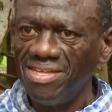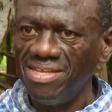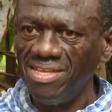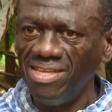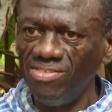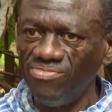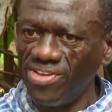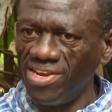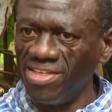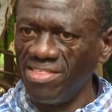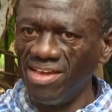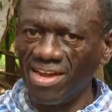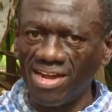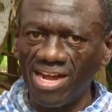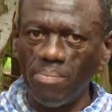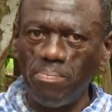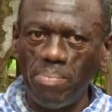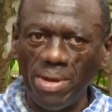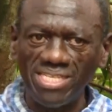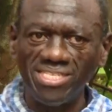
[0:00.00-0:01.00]
Even the
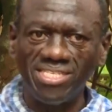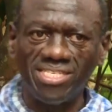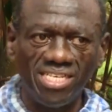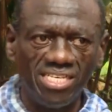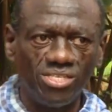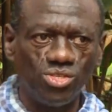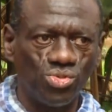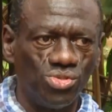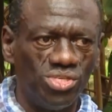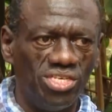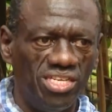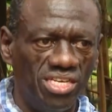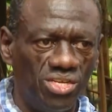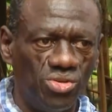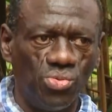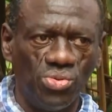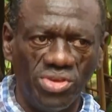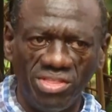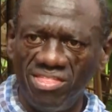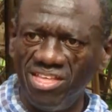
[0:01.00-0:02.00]
capacity to
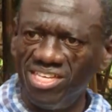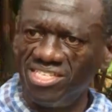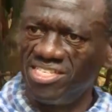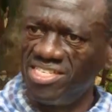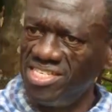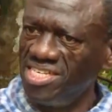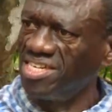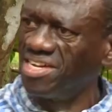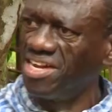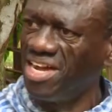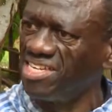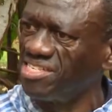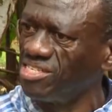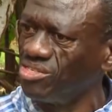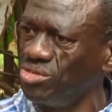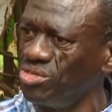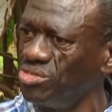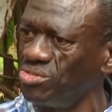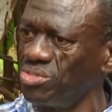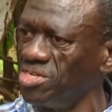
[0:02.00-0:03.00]
deal with the sick has
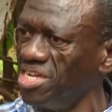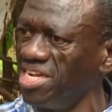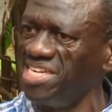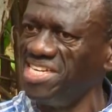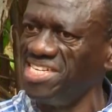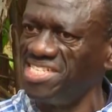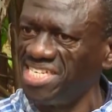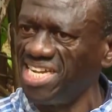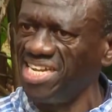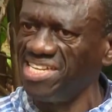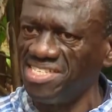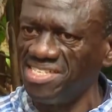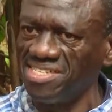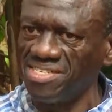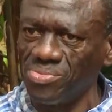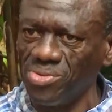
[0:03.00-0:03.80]
not really changed.